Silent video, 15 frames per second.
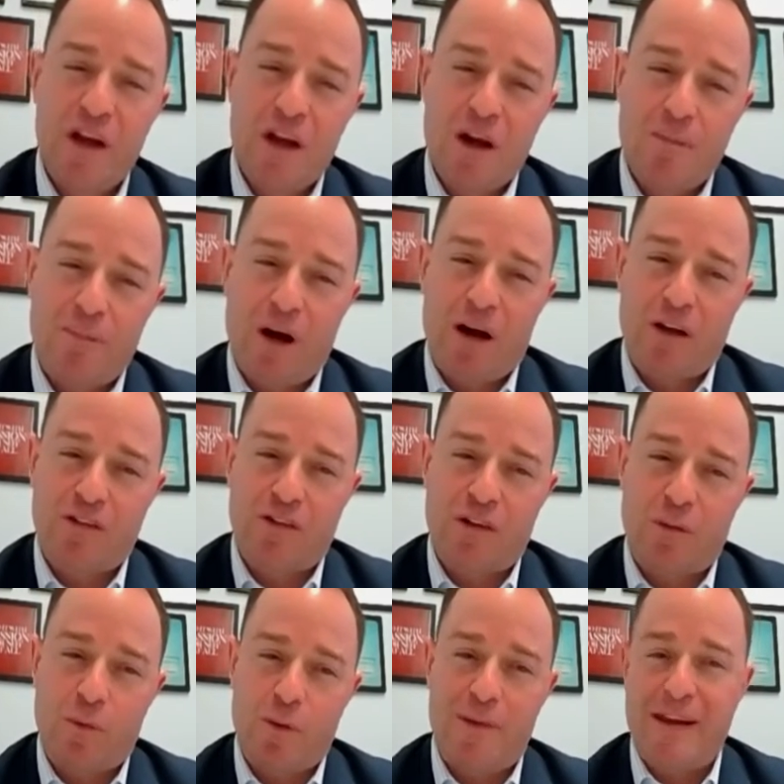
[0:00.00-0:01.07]
but
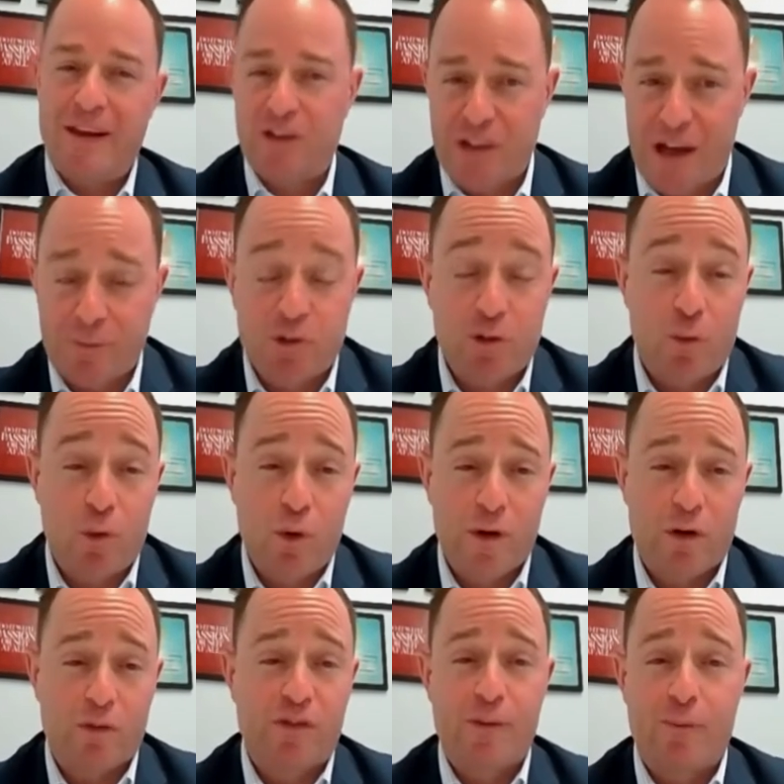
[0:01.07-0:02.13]
we're being adaptable and
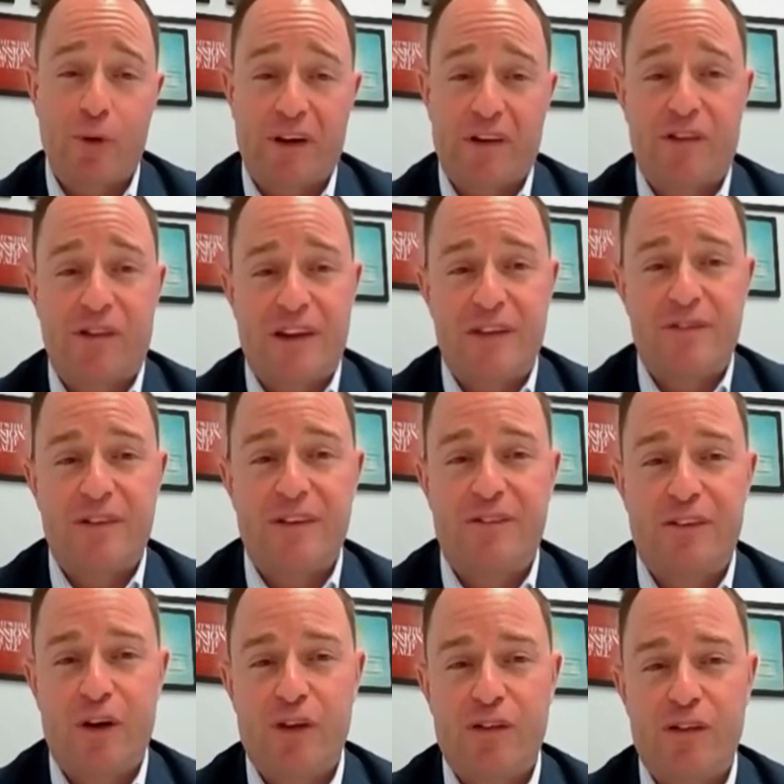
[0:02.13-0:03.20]
obviously putting safety
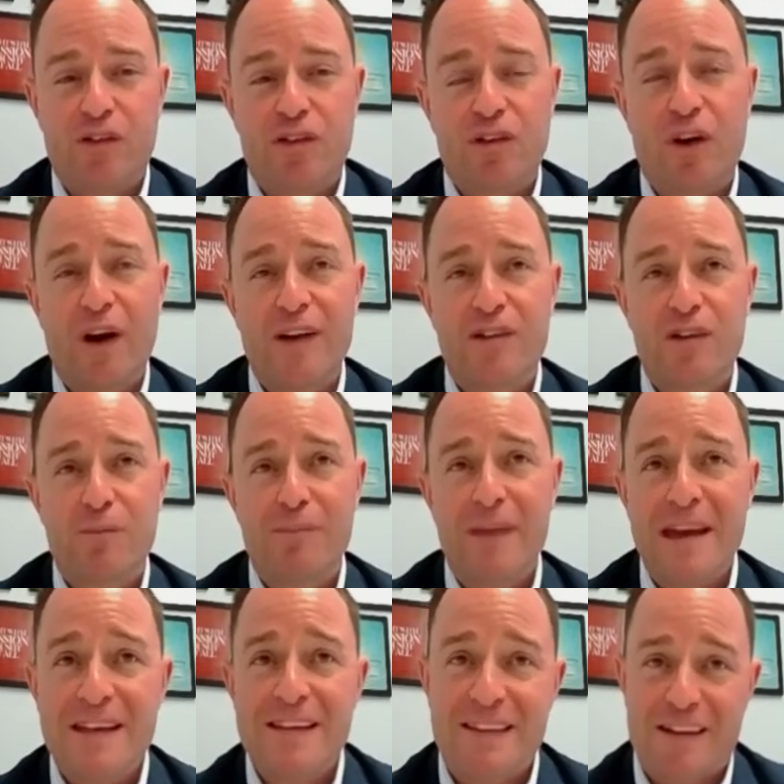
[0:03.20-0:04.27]
first and trying to
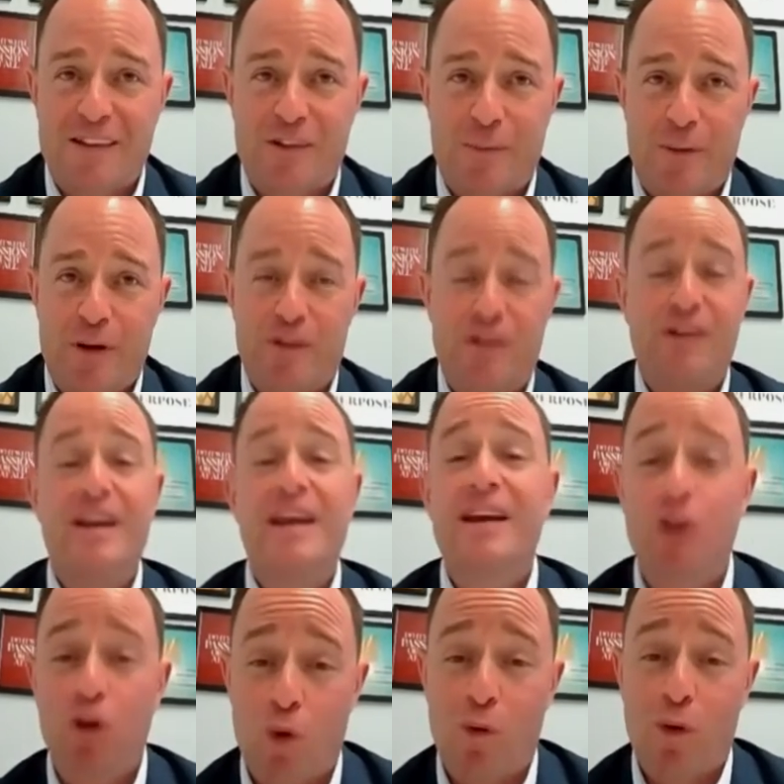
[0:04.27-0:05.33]
make the experience near
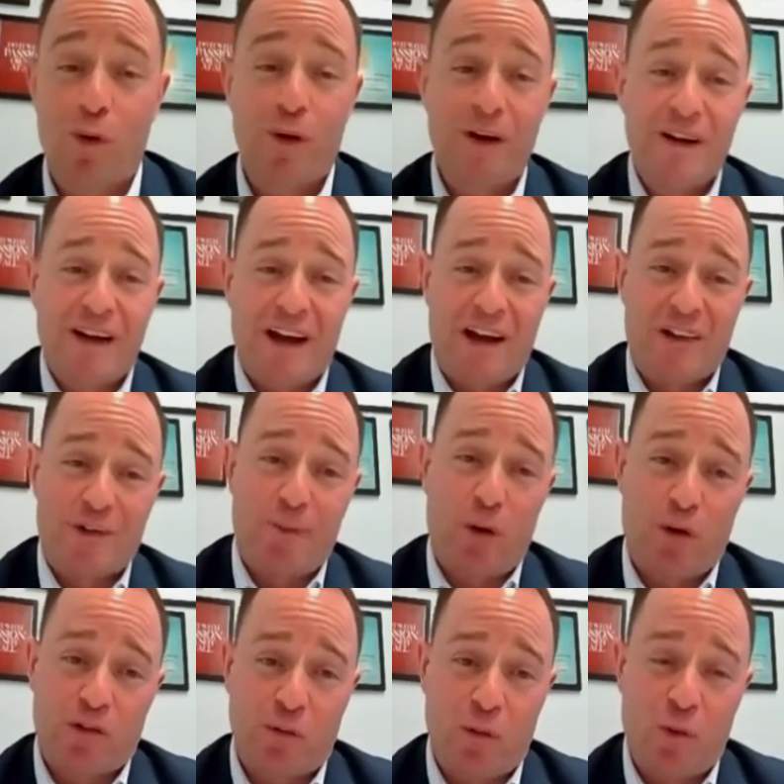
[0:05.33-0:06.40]
normal as
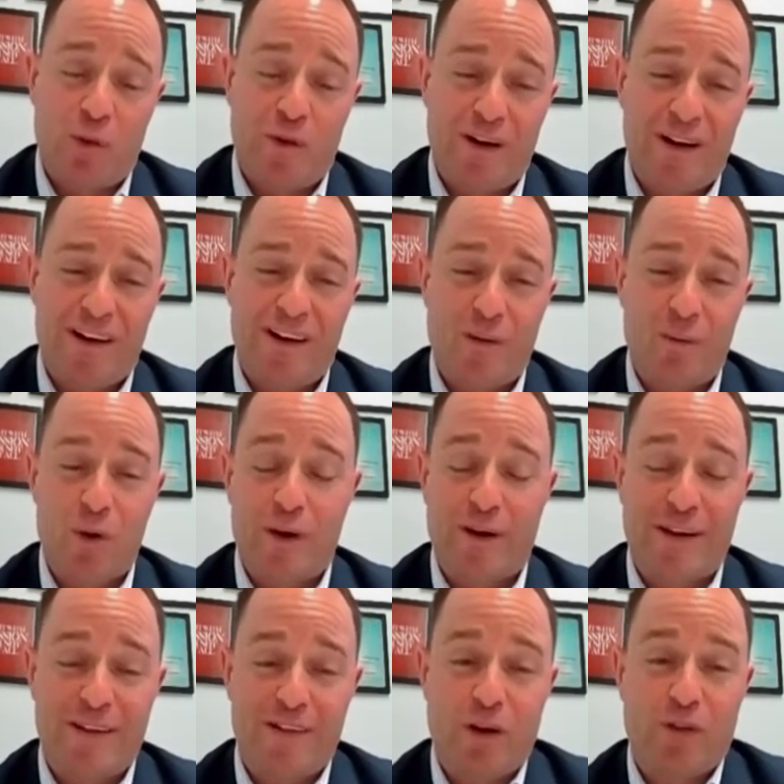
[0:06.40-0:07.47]
possible, working
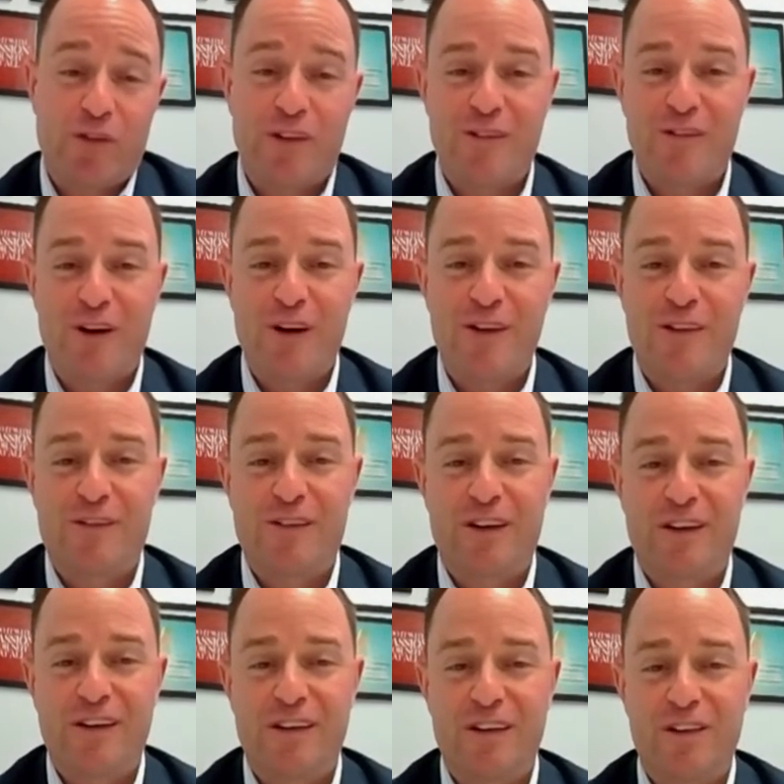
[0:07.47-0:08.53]
in obviously very different
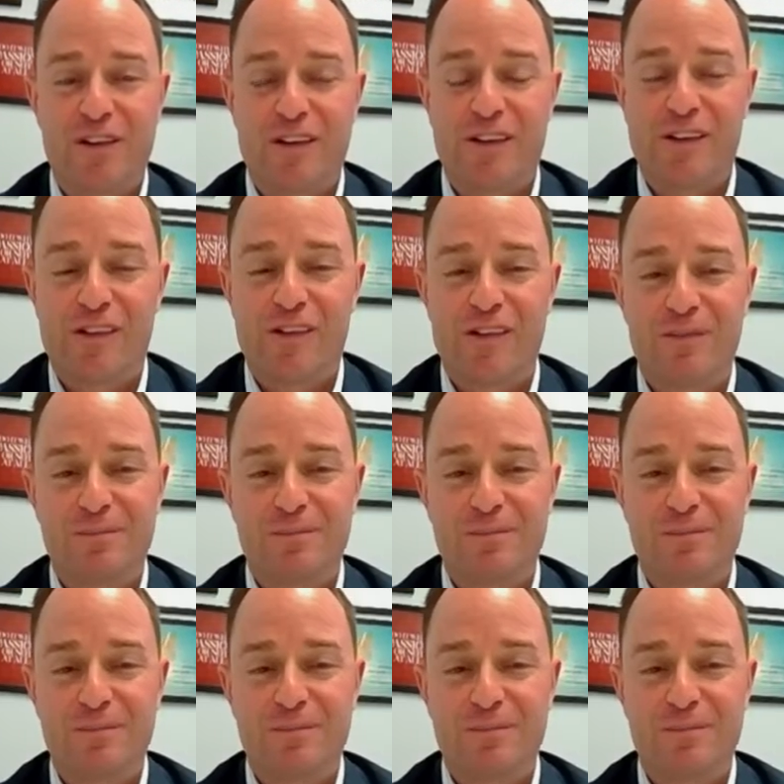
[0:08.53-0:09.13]
conditions.